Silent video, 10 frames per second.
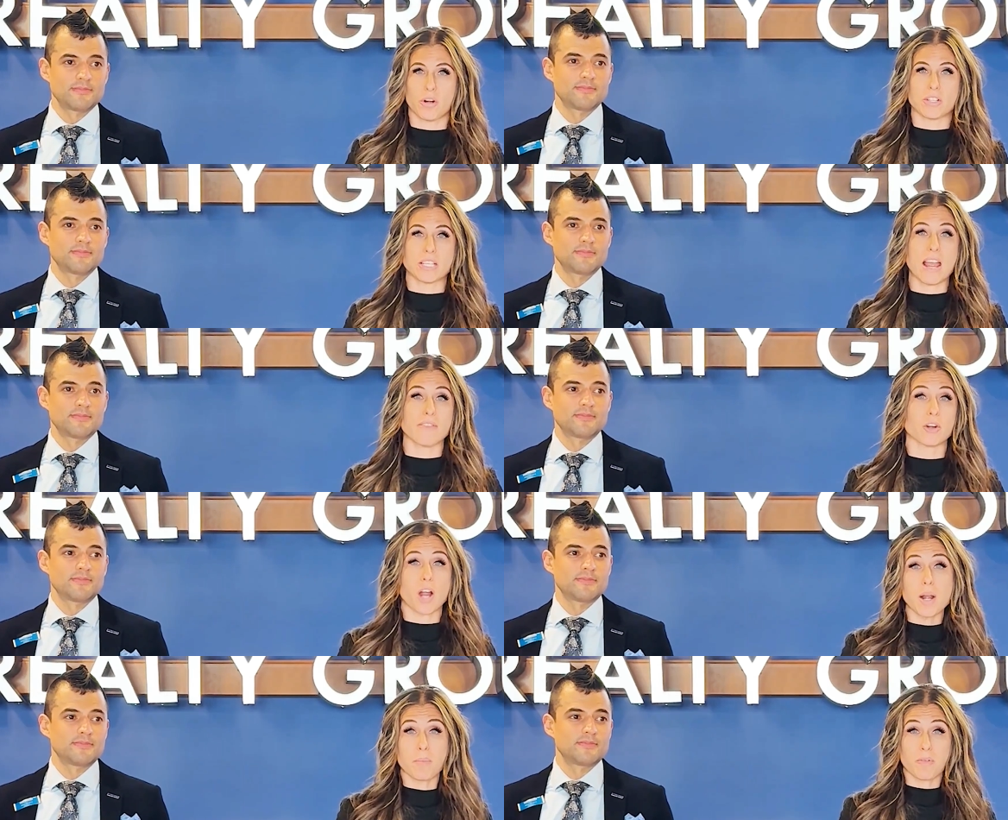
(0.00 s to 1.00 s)
Speaker 1: or have a
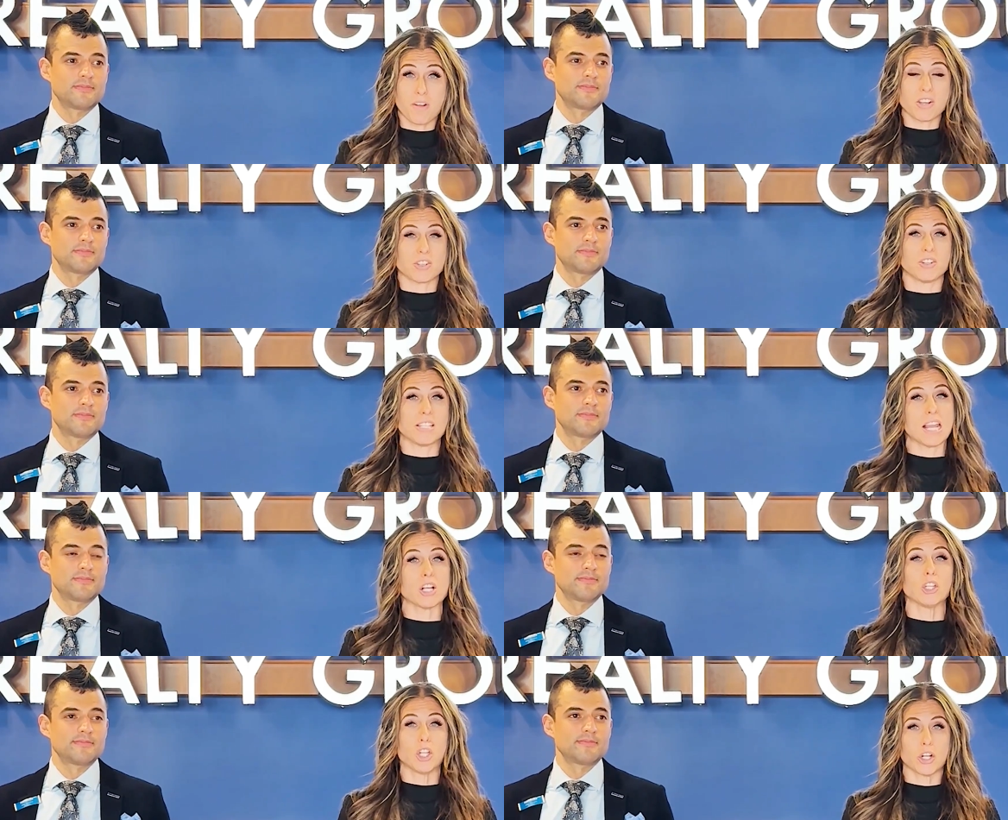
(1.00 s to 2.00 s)
credit professional take
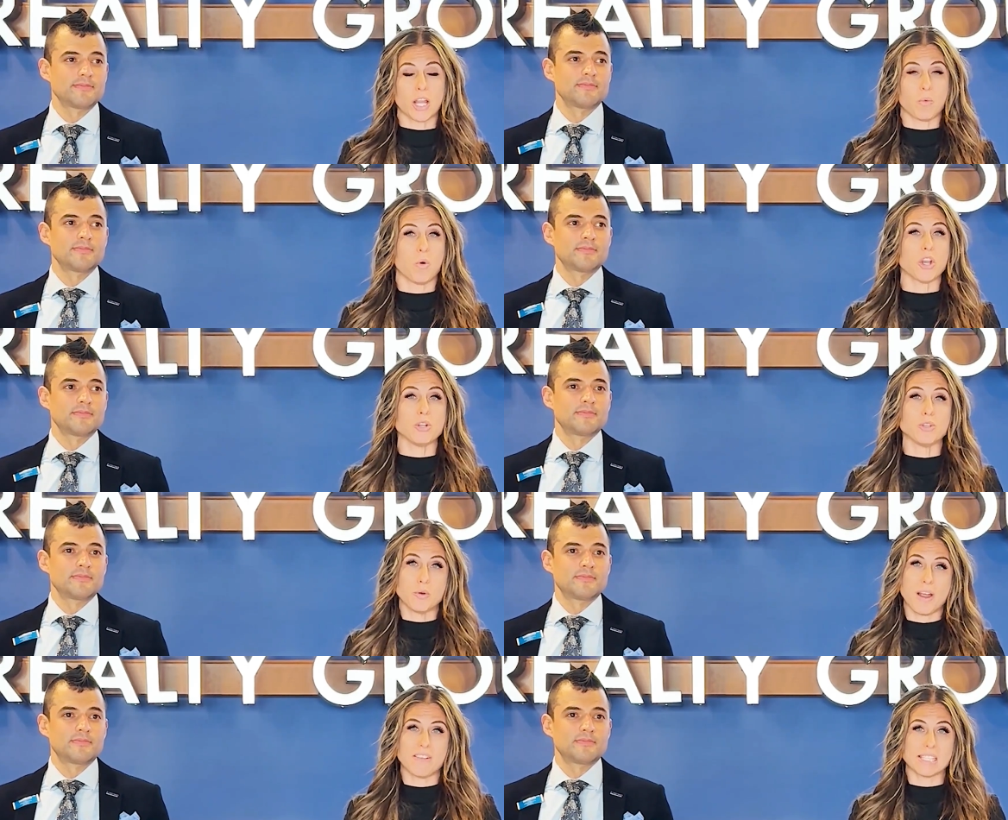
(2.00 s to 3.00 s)
a look at what you do
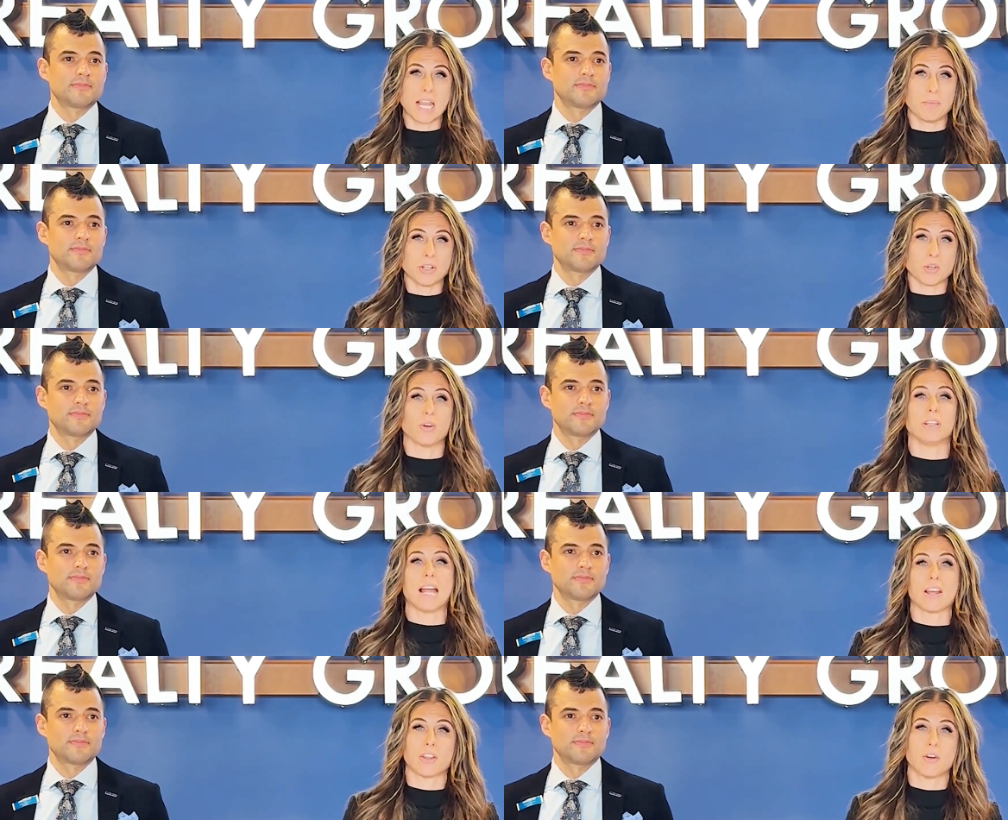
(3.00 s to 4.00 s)
have established or
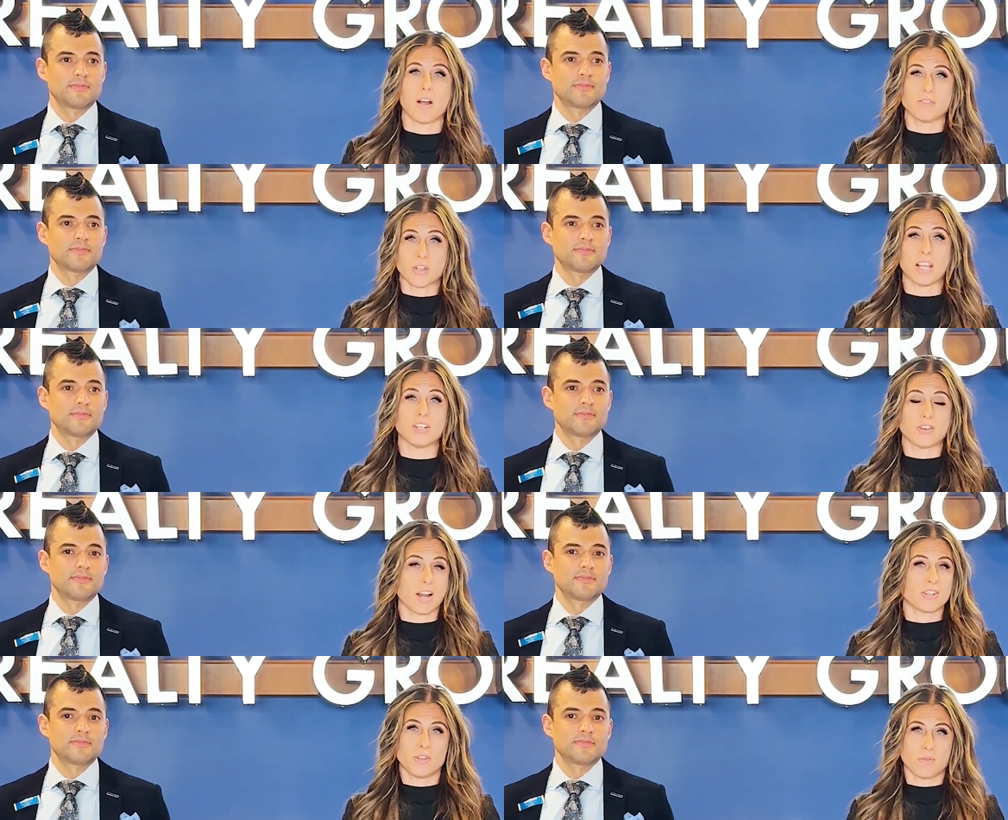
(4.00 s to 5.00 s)
lack thereof, so they can
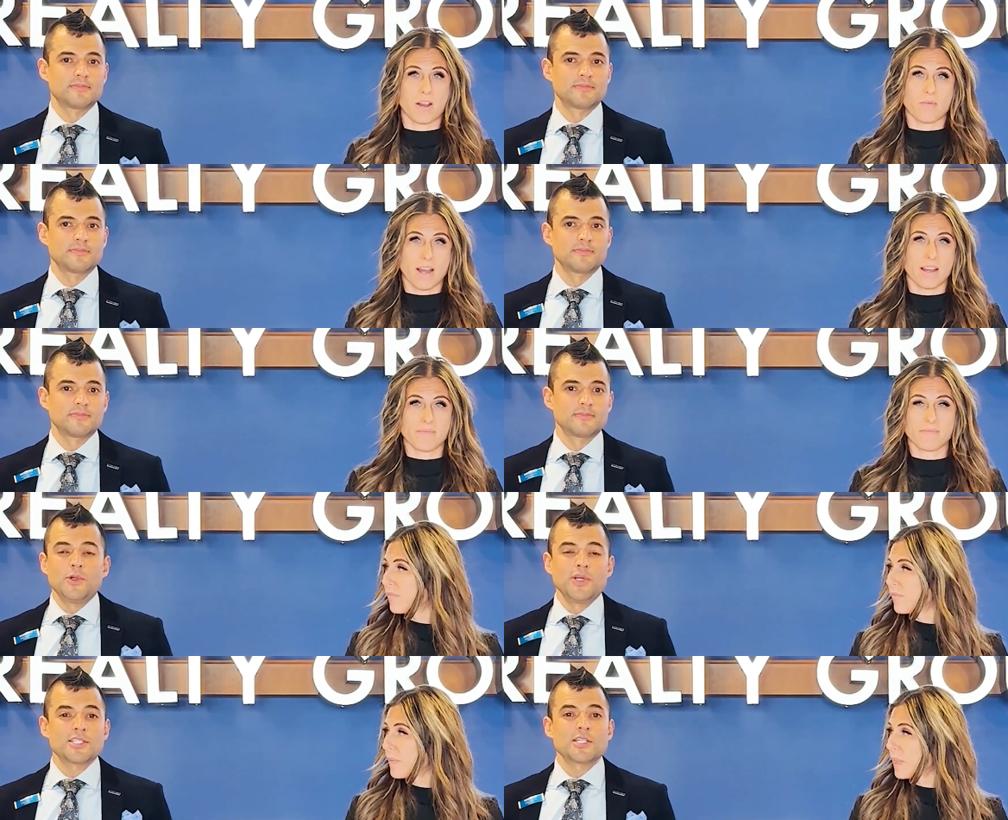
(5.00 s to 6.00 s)
direct you the right way.
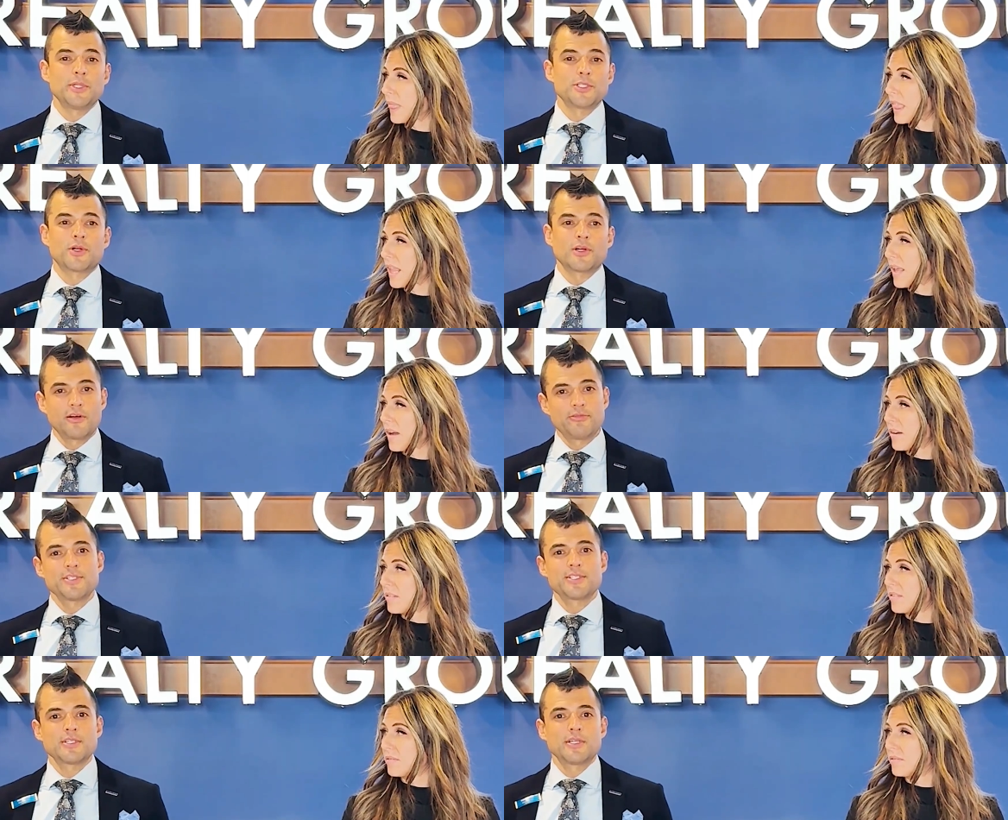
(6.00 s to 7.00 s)
Speaker 2: You guys come into our
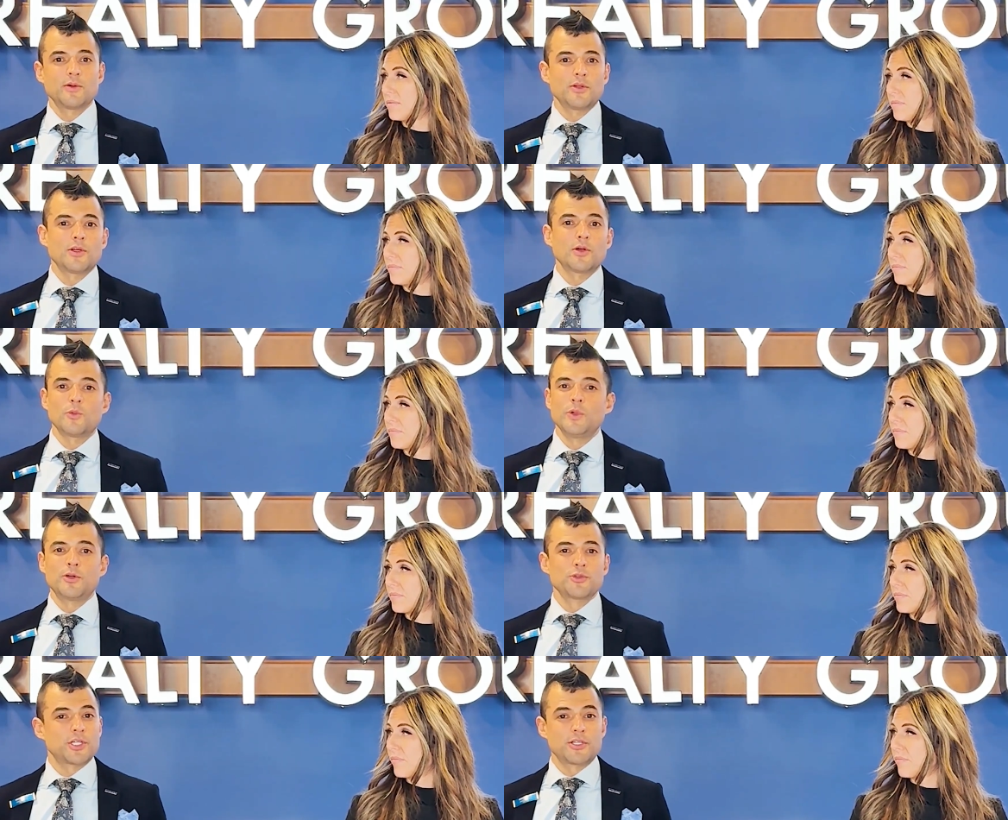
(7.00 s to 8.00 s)
office, we
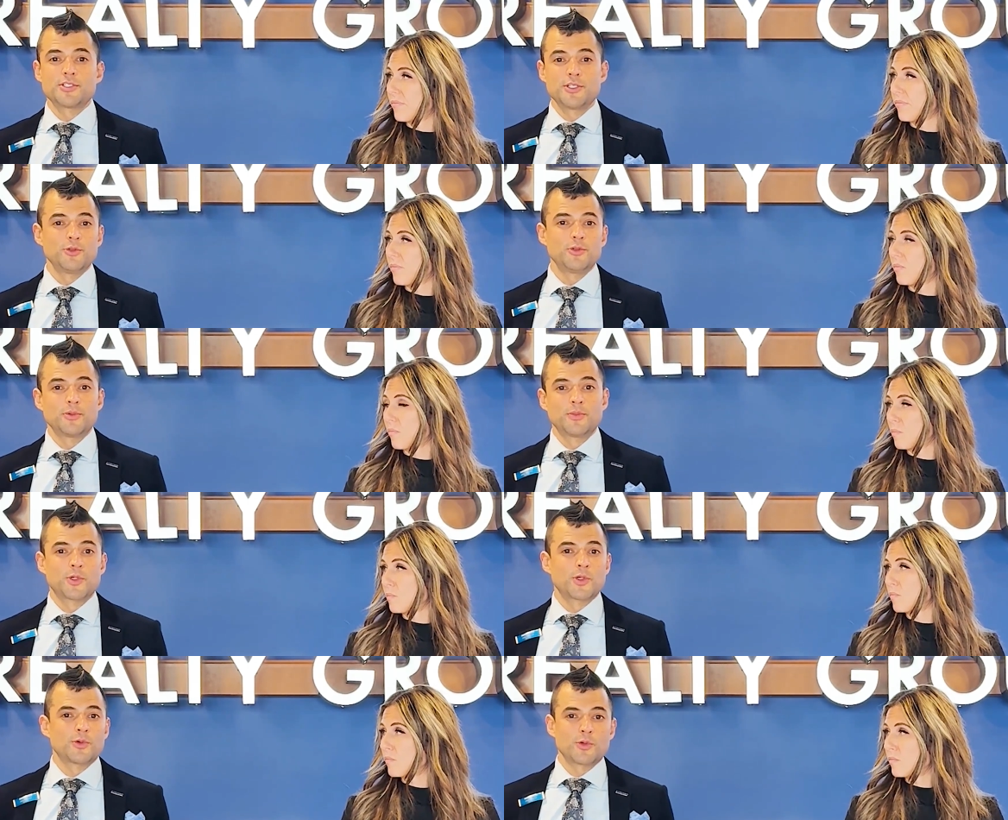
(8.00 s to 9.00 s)
don't charge to do
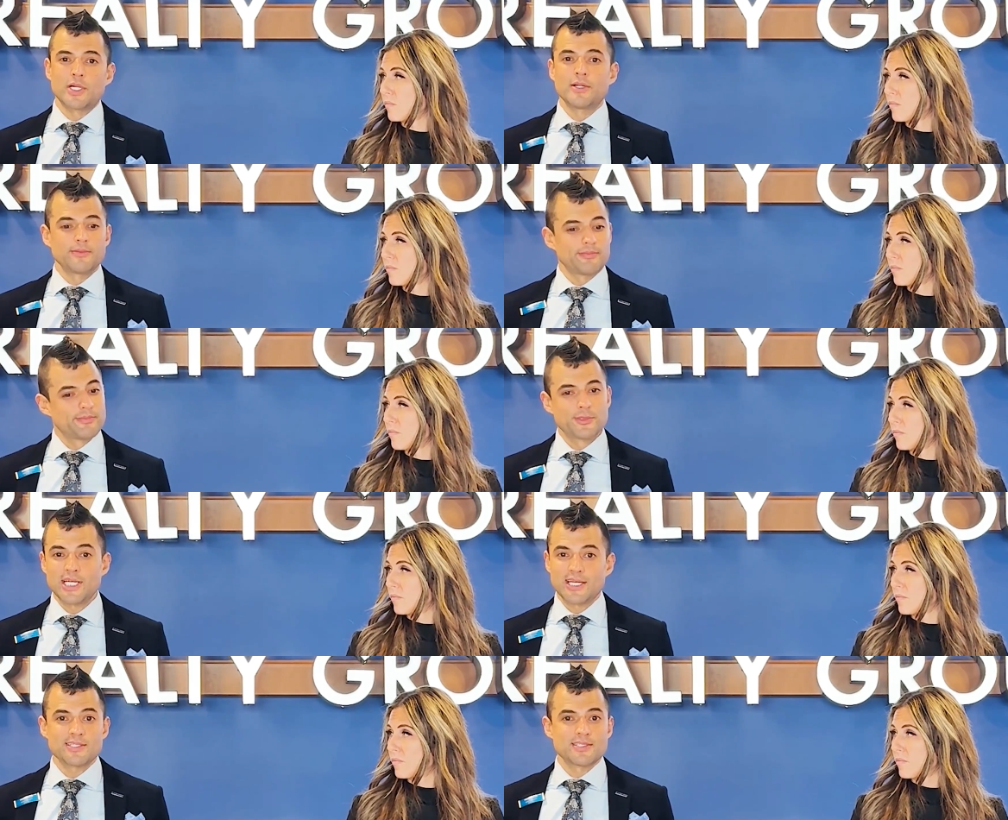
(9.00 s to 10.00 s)
credit
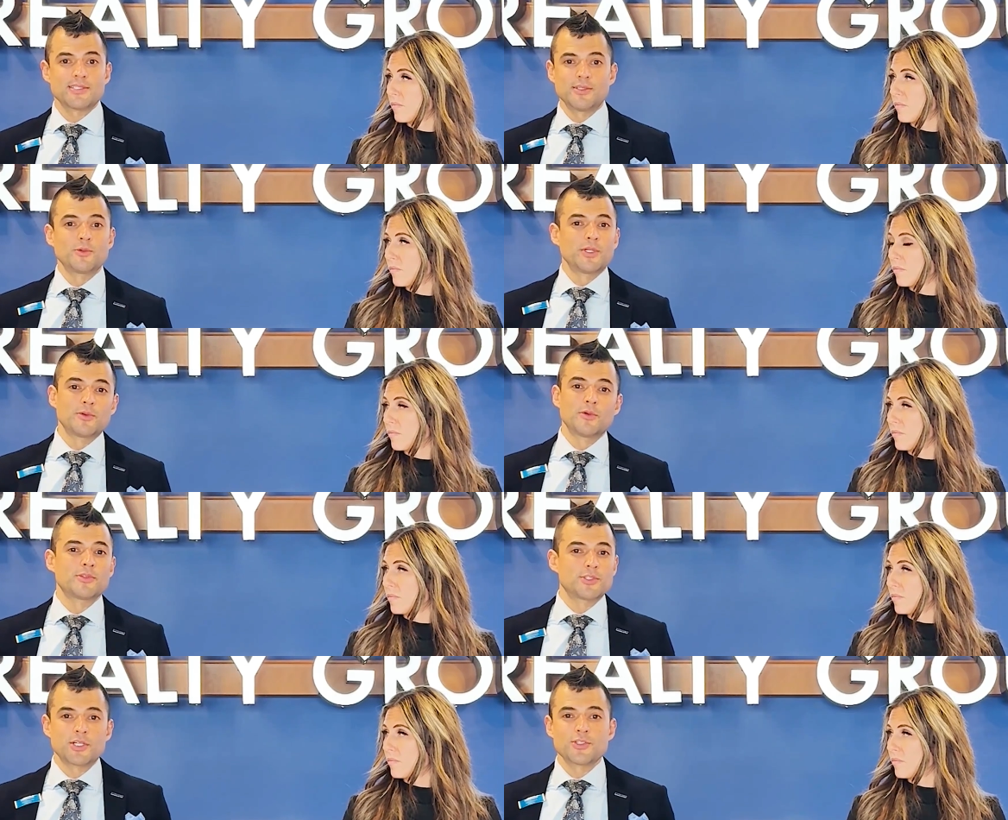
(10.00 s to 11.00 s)
checks. You know, we
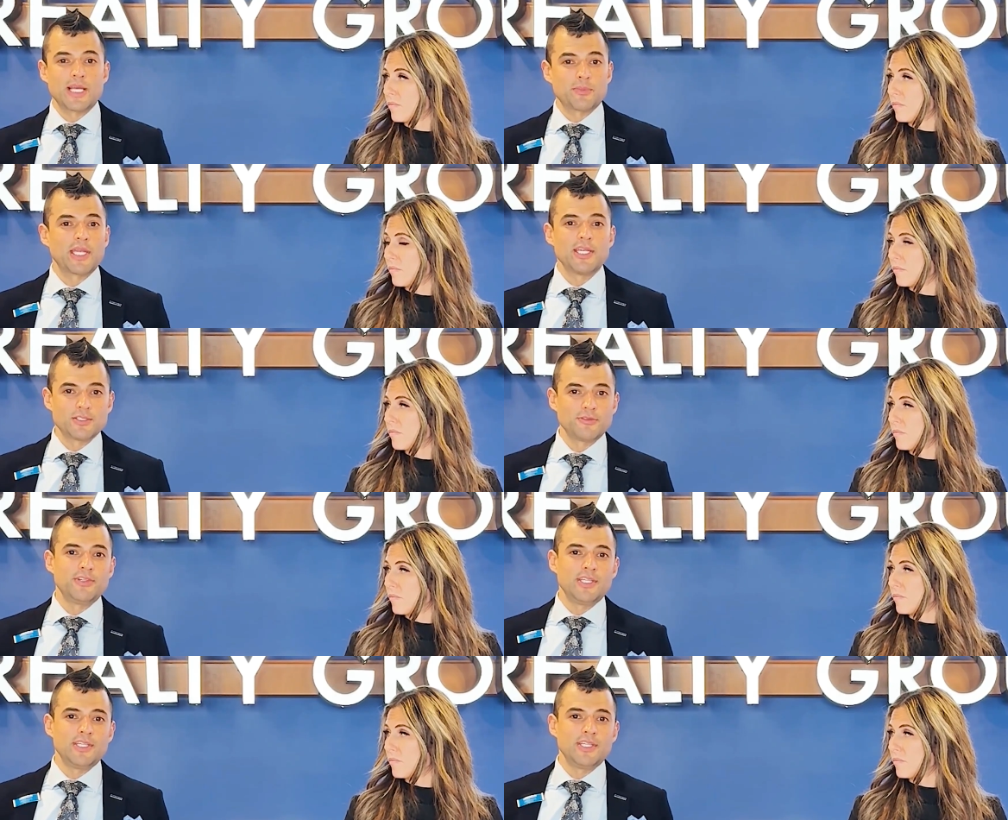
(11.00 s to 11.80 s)
don't charge an application